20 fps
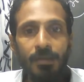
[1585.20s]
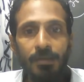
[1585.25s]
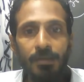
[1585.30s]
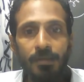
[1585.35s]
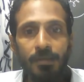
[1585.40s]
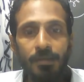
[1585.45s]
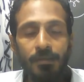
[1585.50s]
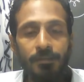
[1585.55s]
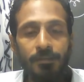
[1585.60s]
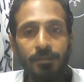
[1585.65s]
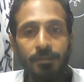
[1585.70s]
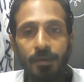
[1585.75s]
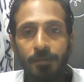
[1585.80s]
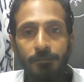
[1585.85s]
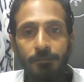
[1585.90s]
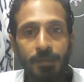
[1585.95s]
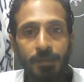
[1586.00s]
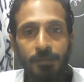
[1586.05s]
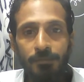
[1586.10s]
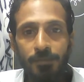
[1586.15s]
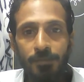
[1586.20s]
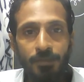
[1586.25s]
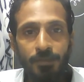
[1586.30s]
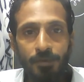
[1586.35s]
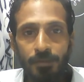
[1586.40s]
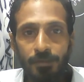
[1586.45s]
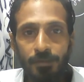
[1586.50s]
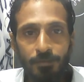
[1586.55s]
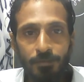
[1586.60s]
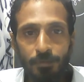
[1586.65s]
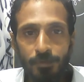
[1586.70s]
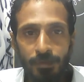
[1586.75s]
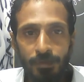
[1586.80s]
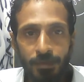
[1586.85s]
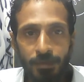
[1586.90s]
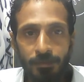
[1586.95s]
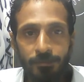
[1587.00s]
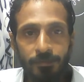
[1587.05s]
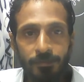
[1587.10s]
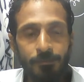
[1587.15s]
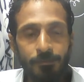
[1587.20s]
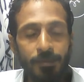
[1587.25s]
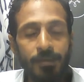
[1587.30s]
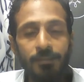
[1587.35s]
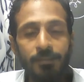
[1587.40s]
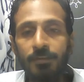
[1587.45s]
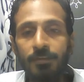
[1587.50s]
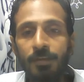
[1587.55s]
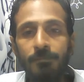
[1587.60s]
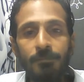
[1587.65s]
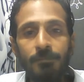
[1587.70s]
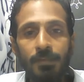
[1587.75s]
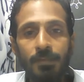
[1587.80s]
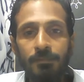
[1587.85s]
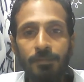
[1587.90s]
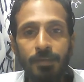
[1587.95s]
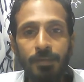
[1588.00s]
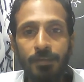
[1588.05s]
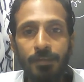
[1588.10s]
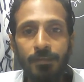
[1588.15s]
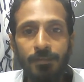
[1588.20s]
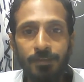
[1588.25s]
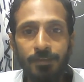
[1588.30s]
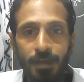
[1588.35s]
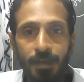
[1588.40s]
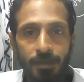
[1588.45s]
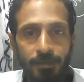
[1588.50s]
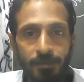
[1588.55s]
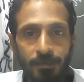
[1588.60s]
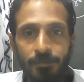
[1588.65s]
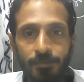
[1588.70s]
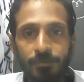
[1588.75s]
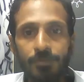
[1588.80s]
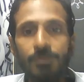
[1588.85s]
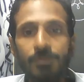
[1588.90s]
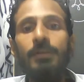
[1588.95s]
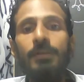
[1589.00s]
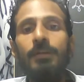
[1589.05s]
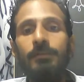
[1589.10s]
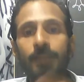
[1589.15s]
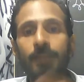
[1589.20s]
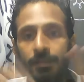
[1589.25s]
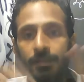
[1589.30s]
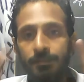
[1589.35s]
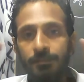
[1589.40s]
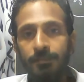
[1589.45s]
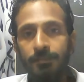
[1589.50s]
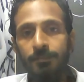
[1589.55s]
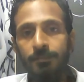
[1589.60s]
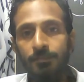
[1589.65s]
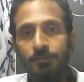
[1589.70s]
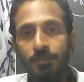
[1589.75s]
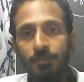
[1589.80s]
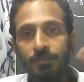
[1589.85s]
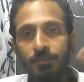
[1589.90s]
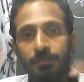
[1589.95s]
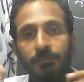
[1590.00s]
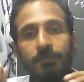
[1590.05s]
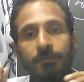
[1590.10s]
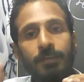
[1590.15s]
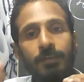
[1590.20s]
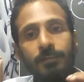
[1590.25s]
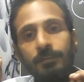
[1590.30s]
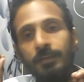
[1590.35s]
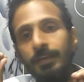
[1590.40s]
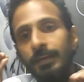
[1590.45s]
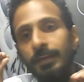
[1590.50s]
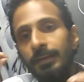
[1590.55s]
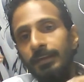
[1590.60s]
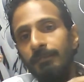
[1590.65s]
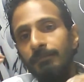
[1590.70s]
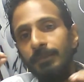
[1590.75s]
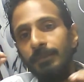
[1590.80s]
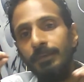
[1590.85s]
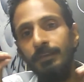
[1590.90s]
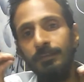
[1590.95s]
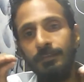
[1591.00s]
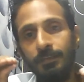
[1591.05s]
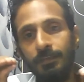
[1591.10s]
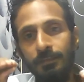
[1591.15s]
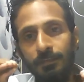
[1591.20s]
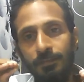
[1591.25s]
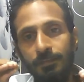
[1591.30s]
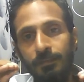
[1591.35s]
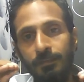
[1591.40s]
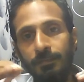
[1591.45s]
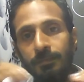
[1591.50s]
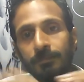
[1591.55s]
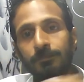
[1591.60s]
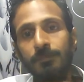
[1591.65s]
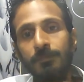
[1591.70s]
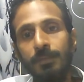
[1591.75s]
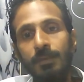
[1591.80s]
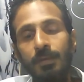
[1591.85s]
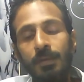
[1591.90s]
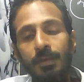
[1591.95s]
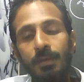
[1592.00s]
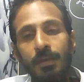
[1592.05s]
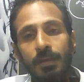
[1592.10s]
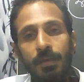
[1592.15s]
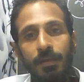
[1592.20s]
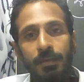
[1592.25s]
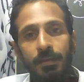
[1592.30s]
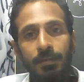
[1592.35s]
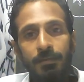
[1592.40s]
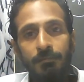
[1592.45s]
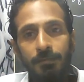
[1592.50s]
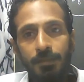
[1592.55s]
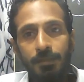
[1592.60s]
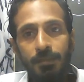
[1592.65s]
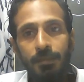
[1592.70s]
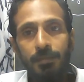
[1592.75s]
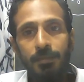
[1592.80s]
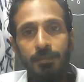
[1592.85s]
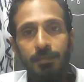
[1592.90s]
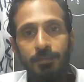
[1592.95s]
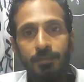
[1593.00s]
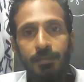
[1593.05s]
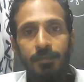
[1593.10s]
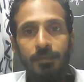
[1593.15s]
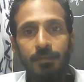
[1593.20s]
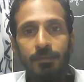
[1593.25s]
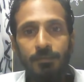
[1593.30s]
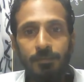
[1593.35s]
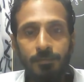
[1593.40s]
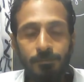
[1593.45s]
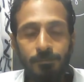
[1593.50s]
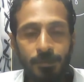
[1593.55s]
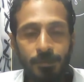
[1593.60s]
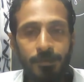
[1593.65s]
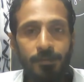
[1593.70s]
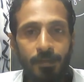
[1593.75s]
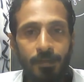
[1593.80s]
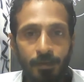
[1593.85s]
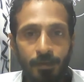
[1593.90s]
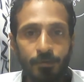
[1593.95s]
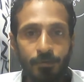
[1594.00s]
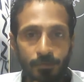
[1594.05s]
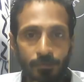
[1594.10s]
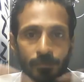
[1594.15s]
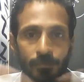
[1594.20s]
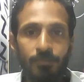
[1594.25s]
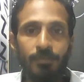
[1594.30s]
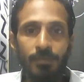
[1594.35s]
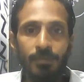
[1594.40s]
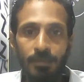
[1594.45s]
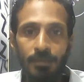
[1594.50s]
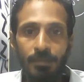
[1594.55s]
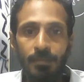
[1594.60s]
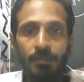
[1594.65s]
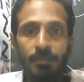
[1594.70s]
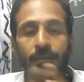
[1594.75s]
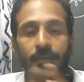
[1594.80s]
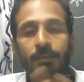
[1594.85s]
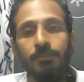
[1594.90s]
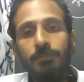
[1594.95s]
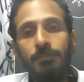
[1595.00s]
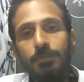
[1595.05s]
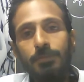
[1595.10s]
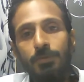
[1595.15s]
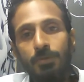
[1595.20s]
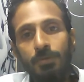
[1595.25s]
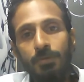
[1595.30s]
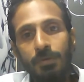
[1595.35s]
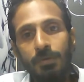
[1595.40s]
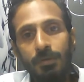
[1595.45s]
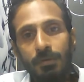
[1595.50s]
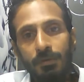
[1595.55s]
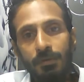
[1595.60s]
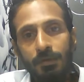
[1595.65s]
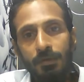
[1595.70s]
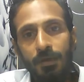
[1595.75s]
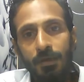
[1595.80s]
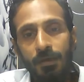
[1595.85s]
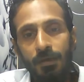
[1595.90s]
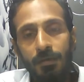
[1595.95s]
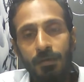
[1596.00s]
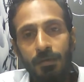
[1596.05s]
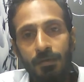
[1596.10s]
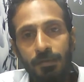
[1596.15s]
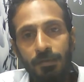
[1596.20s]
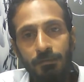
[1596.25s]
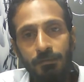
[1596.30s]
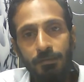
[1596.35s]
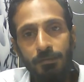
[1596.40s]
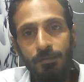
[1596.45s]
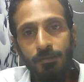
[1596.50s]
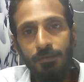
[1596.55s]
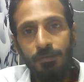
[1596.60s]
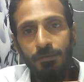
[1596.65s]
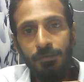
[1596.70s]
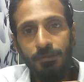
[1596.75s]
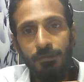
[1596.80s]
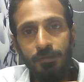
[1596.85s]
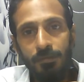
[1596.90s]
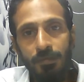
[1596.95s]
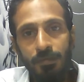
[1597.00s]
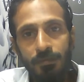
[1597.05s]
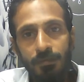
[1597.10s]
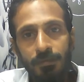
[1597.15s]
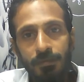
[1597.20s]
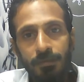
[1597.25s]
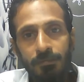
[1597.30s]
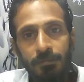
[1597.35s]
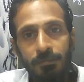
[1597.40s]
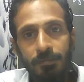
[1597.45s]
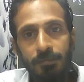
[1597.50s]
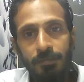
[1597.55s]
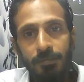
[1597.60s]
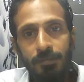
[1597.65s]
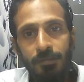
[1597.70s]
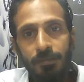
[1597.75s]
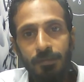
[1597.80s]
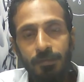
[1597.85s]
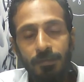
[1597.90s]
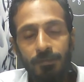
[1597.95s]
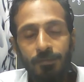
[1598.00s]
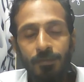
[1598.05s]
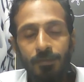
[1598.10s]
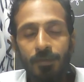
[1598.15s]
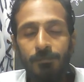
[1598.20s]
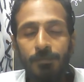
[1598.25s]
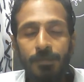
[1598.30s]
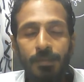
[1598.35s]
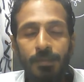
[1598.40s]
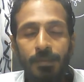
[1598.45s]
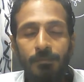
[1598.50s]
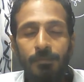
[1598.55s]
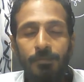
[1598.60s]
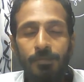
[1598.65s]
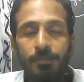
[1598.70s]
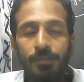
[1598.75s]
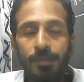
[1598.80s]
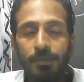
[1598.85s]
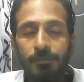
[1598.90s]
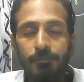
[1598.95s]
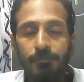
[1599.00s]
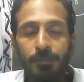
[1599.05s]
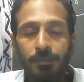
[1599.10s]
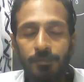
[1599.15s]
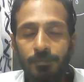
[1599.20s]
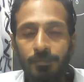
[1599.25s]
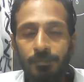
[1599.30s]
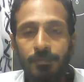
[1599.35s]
It is not believing on its own leadership. It is not believing in its cadre. So that's the situation. Whereas the ADMK is concerned, ADMK is a split house, as we know. Even though TTV Dinakaran has not been able to cut much